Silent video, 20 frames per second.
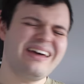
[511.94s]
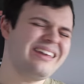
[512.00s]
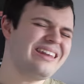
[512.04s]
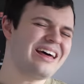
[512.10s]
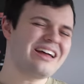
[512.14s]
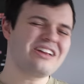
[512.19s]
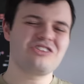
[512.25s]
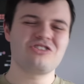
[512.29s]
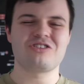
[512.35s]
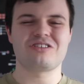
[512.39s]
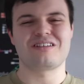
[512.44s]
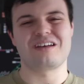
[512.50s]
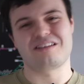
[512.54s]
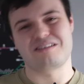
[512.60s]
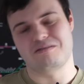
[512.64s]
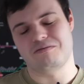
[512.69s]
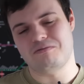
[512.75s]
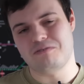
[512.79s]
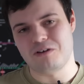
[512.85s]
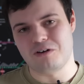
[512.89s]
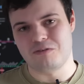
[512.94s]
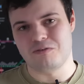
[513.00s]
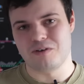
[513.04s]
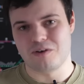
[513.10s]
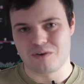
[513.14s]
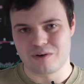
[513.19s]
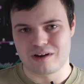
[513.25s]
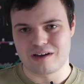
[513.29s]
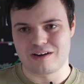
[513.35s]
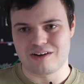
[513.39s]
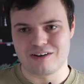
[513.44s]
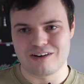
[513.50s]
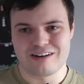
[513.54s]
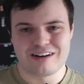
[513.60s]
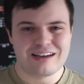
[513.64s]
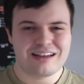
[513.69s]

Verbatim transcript: and that just doesn't feel very good.